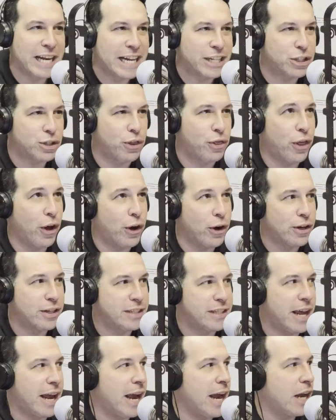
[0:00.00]
It's
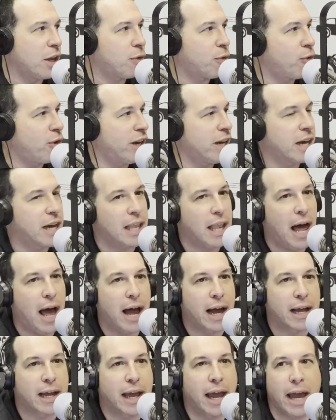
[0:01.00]
Thursday, 3
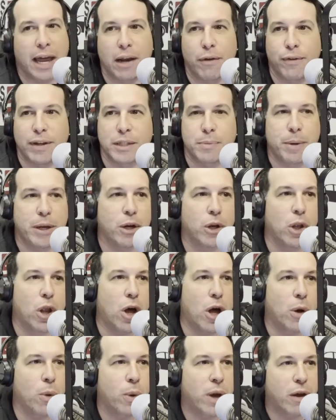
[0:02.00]
o'clock, and if it's been a
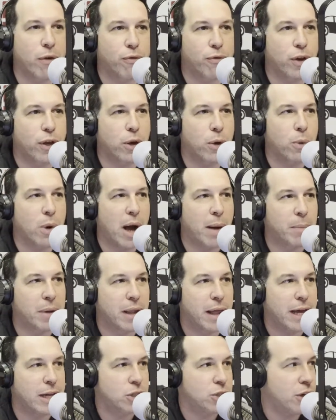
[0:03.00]
long week for you, I'm
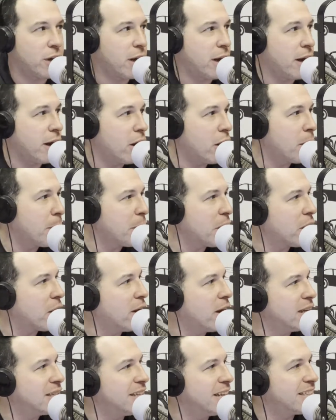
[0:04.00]
glad you're here
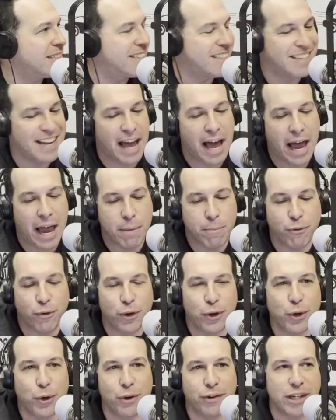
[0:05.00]
because it's time
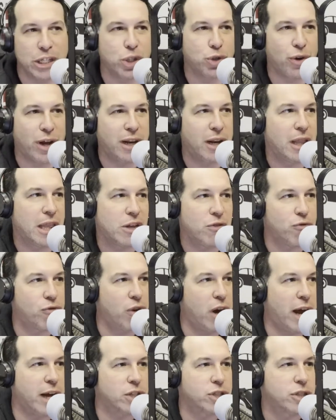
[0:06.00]
for your adrenaline
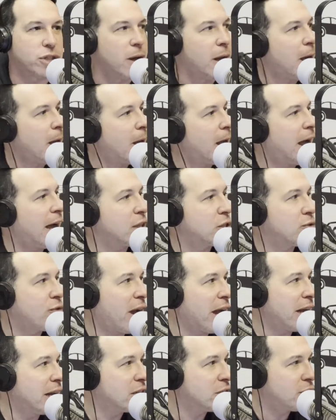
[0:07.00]
rush. That's
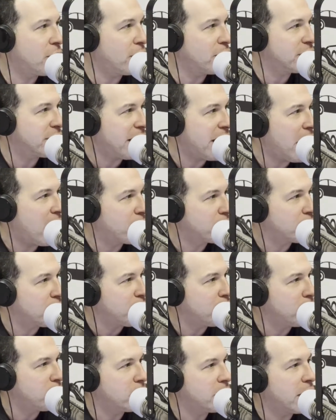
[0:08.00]
right, it's Thursday
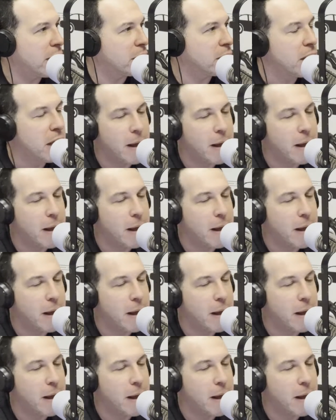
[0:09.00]
afternoon, and